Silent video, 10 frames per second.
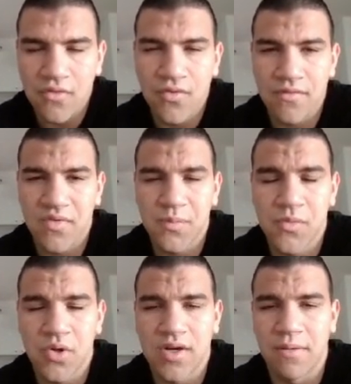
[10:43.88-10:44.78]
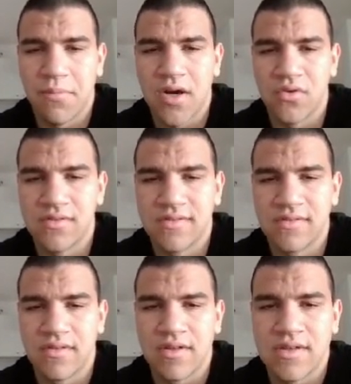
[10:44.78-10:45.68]
when we talk
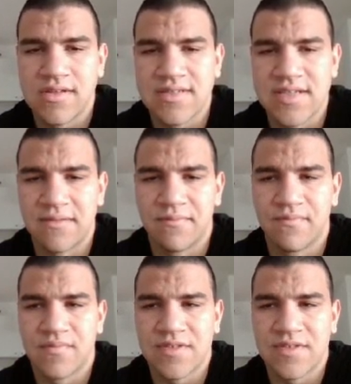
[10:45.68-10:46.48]
about some